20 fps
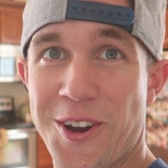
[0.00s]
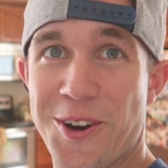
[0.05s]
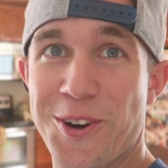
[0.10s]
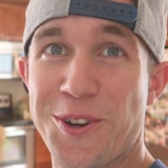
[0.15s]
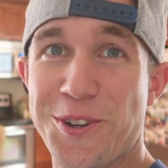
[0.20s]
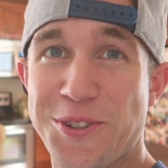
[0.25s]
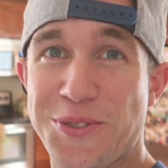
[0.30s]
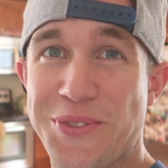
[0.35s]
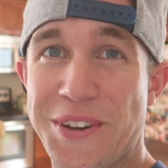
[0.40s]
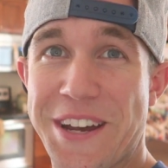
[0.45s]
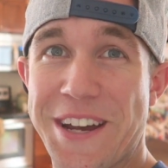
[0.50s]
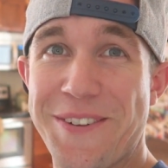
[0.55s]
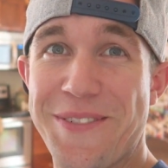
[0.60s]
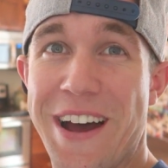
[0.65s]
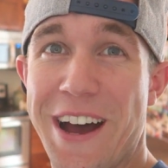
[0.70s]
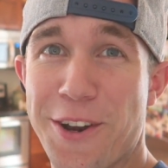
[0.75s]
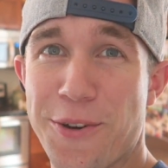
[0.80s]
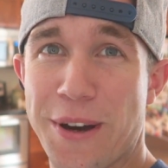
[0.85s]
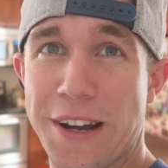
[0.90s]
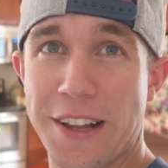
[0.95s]
Earls fam,
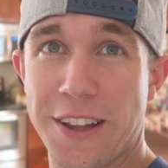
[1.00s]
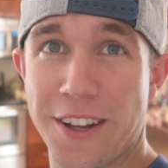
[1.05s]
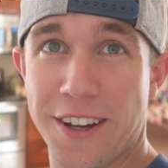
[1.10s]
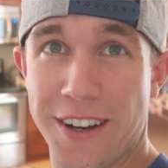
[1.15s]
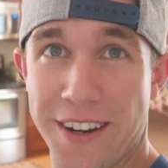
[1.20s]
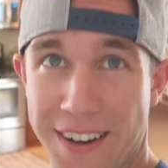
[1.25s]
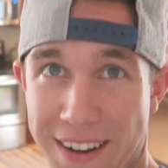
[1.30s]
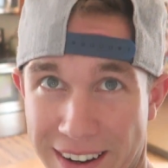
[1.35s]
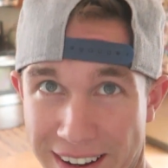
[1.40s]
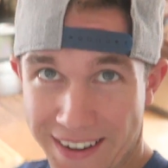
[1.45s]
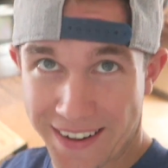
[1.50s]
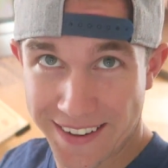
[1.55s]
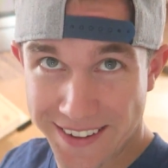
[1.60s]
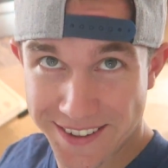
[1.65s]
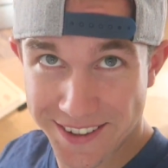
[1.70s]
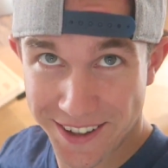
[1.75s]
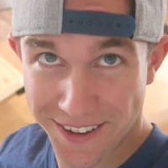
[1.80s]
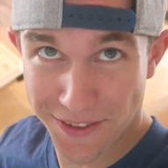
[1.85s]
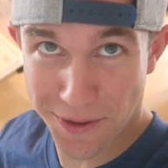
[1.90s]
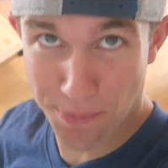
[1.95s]
how do I look? I
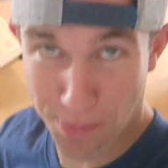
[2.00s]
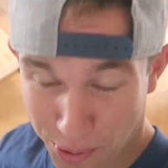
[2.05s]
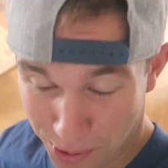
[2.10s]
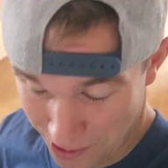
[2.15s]
still have the